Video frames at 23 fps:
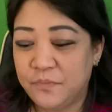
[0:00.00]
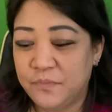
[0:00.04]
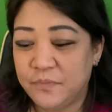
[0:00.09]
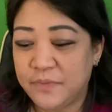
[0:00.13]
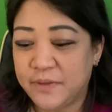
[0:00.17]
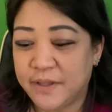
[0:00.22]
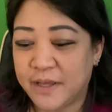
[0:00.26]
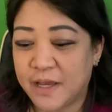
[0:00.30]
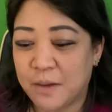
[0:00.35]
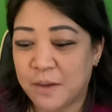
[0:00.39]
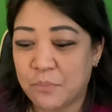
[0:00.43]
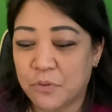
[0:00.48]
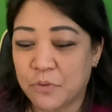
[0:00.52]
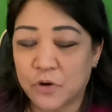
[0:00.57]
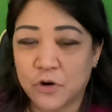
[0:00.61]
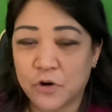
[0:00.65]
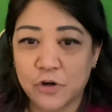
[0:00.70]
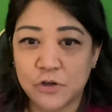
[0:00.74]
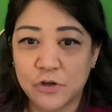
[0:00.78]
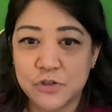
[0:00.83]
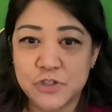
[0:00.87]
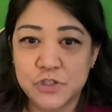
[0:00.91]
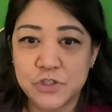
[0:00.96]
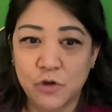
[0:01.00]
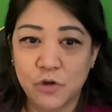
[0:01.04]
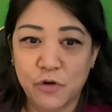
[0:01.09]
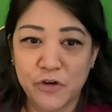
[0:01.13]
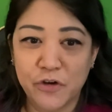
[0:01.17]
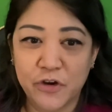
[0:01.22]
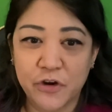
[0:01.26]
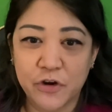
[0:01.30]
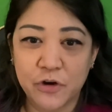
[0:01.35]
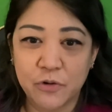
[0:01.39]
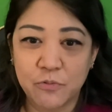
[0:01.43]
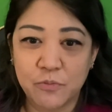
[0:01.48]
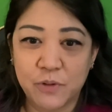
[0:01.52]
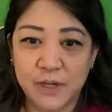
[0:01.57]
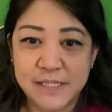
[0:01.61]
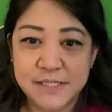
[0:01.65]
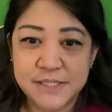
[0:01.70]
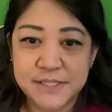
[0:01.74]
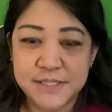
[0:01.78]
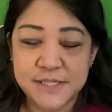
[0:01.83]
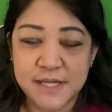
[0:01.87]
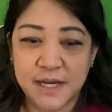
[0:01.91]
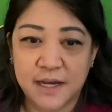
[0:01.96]
Amber Heard's lawyer
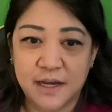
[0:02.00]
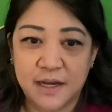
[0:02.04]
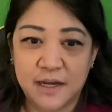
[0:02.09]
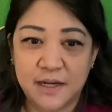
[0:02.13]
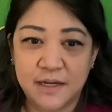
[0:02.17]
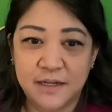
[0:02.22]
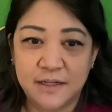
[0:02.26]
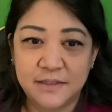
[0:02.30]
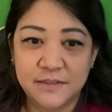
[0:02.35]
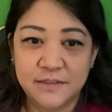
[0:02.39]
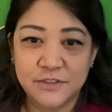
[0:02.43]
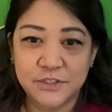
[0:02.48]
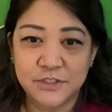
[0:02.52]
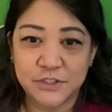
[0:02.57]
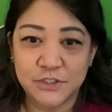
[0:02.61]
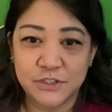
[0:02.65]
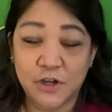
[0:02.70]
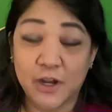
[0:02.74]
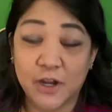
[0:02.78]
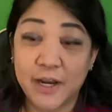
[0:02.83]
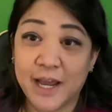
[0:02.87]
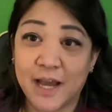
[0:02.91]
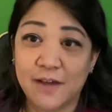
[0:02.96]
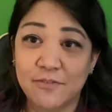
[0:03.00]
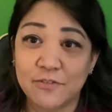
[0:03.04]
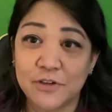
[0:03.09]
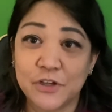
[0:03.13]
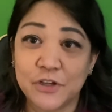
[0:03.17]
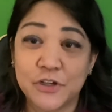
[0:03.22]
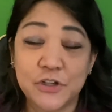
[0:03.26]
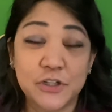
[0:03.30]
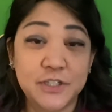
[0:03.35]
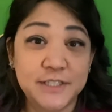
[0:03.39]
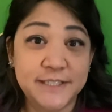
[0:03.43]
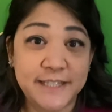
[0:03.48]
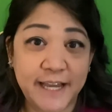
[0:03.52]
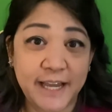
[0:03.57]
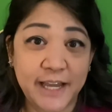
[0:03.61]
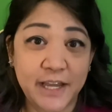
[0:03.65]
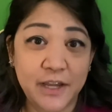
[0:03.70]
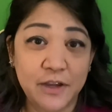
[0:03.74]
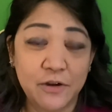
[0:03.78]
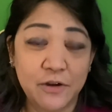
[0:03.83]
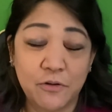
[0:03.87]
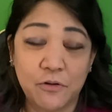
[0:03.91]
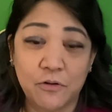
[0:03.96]
was just not having a good
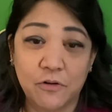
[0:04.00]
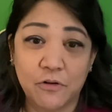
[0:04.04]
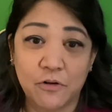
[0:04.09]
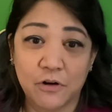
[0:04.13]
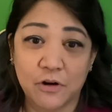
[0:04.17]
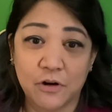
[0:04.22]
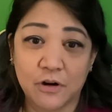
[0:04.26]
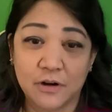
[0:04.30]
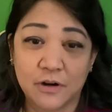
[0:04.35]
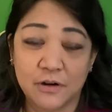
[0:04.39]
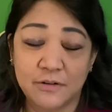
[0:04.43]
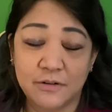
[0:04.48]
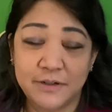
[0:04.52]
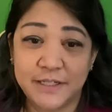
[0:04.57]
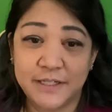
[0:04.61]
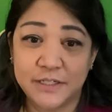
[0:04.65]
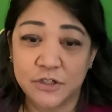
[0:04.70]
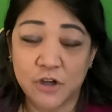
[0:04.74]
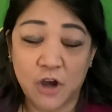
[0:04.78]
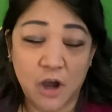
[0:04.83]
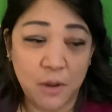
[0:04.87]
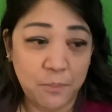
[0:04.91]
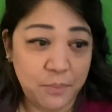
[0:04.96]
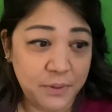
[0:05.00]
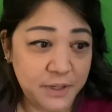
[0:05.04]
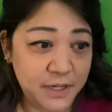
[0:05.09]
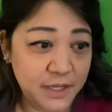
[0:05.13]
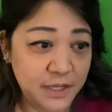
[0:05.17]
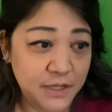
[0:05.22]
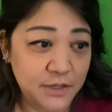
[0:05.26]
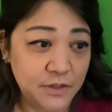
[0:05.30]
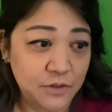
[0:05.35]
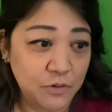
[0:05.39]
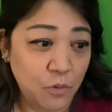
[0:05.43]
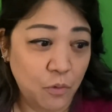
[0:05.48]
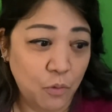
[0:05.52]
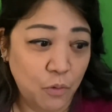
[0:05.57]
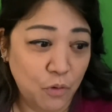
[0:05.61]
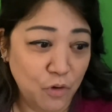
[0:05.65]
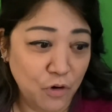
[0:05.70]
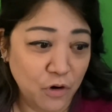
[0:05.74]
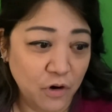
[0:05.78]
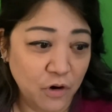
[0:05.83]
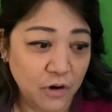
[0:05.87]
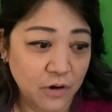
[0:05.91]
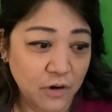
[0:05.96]
day, or incompetent,
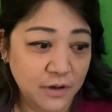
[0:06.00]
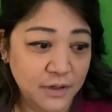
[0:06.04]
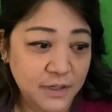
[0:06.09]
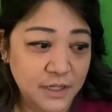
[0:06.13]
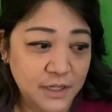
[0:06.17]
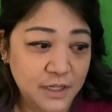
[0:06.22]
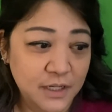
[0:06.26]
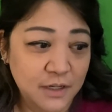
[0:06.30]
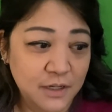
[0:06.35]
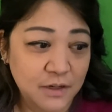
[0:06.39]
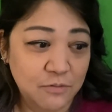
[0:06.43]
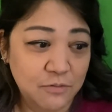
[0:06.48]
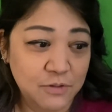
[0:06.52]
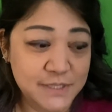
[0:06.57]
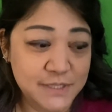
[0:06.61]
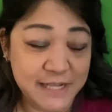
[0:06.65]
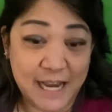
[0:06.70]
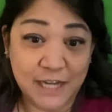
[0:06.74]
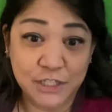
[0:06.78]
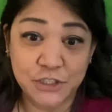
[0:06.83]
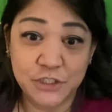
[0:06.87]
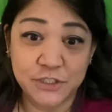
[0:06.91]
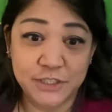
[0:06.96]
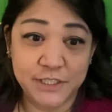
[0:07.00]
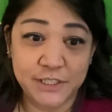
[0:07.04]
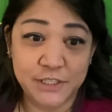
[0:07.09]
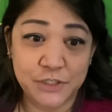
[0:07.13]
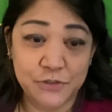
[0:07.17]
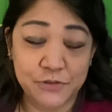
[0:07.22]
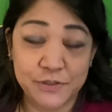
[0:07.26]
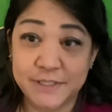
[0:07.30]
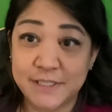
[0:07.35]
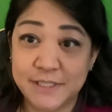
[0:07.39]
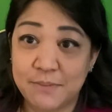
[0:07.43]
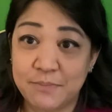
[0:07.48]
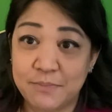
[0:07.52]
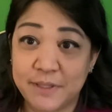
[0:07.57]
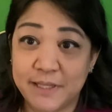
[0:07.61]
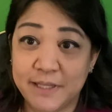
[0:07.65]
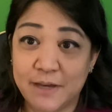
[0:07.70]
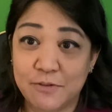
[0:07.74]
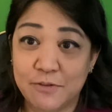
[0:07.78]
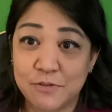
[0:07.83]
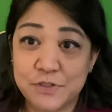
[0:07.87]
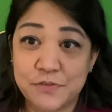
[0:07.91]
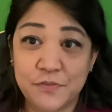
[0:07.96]
or was actually doing something
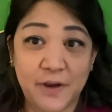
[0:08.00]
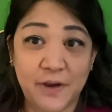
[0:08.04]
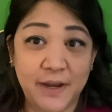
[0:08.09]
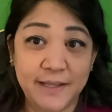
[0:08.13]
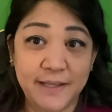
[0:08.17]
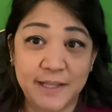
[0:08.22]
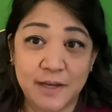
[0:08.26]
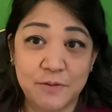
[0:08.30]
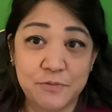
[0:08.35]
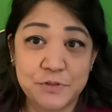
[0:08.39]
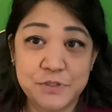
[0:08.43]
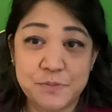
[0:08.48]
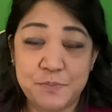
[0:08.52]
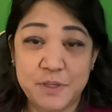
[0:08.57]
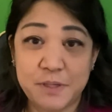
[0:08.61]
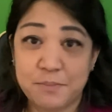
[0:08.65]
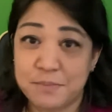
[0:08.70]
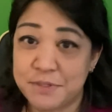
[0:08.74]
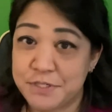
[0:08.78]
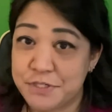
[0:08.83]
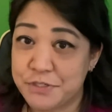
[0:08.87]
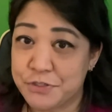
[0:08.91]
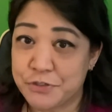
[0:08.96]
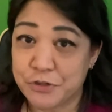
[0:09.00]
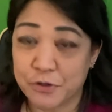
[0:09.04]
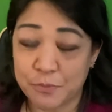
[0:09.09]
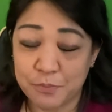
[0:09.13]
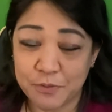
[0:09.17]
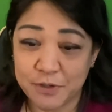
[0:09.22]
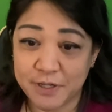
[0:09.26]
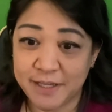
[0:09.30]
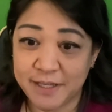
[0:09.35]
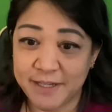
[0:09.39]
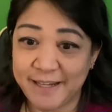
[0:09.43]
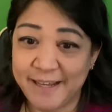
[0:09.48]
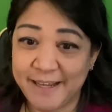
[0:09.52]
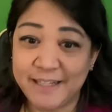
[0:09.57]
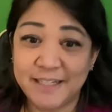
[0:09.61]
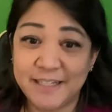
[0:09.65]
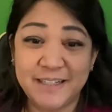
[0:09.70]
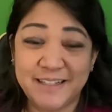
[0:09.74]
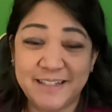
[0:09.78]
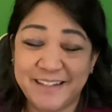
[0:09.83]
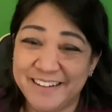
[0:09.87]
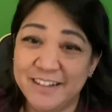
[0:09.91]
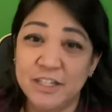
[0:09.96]
that was fine that was being misinterpreted,
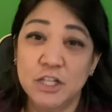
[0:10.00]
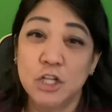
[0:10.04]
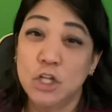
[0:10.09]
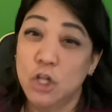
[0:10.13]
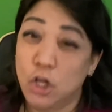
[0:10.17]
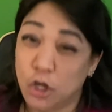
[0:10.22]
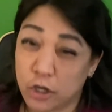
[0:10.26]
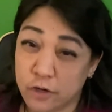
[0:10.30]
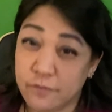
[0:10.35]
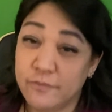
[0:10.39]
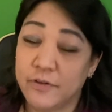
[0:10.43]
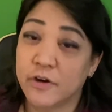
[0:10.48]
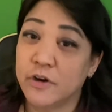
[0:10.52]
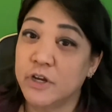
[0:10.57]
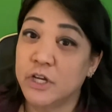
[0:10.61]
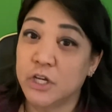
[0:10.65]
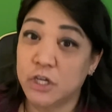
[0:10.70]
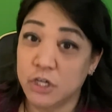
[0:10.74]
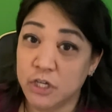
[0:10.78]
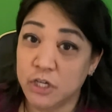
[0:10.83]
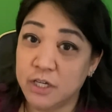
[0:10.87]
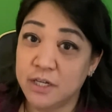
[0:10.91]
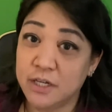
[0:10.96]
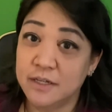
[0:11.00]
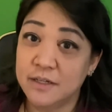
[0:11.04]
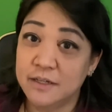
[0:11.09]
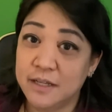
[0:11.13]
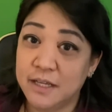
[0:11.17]
it didn't look very good.